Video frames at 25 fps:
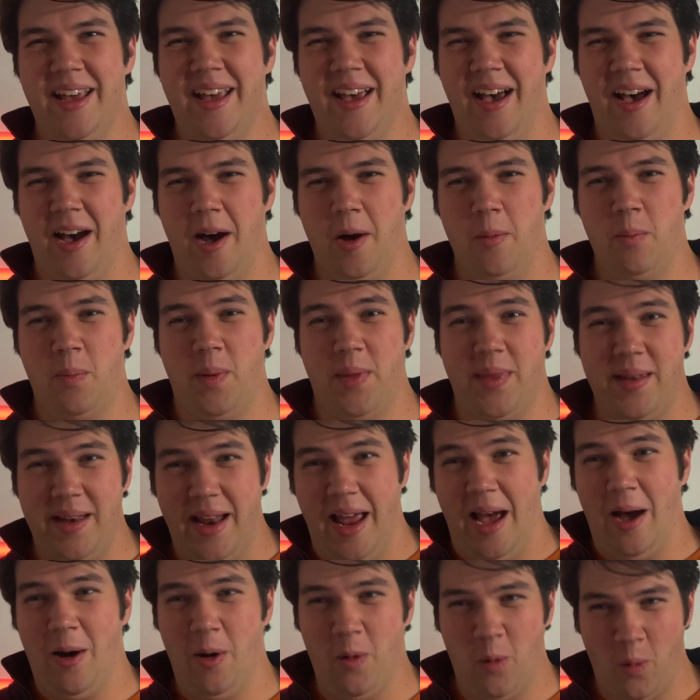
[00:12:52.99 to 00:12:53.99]
But then
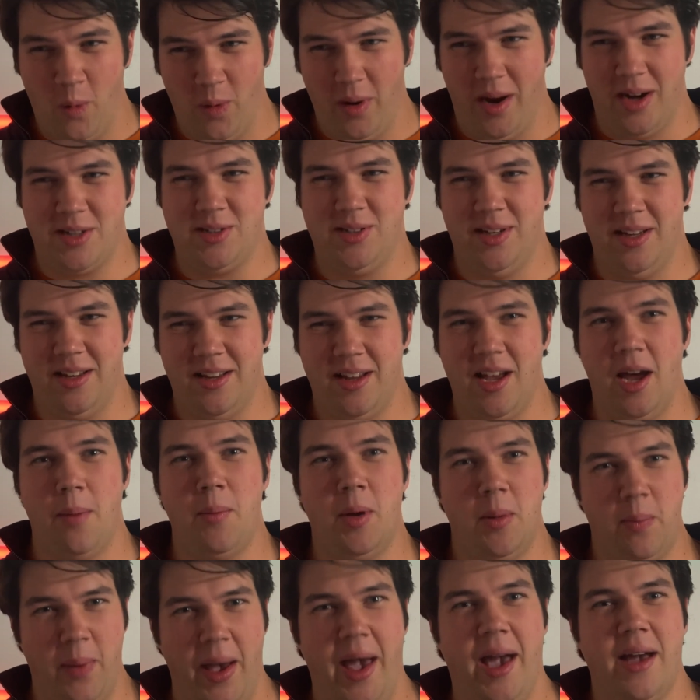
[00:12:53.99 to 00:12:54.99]
now we're actually
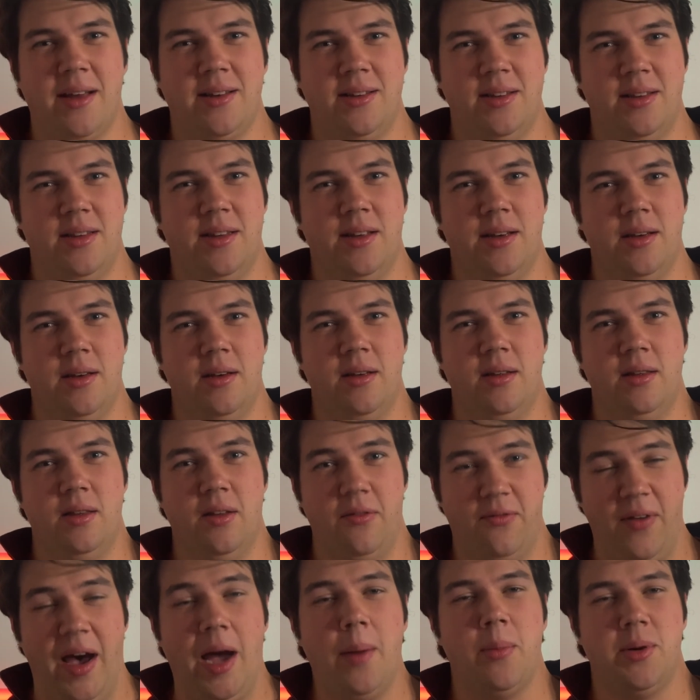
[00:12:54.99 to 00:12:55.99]
coming back to the
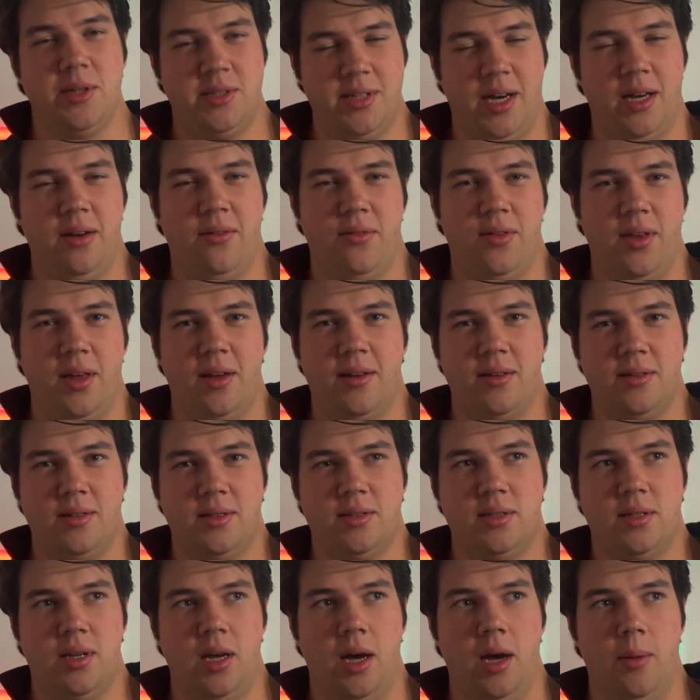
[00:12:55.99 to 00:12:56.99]
fiber side of
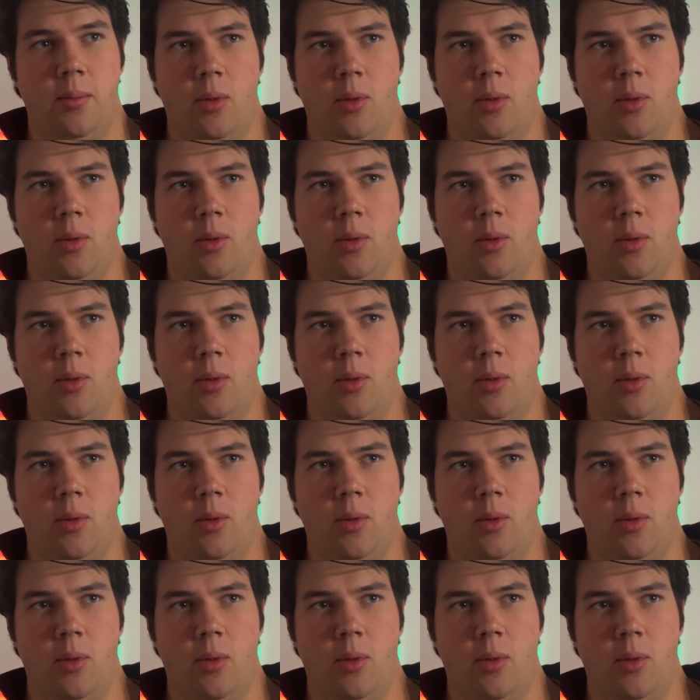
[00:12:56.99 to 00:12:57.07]
things,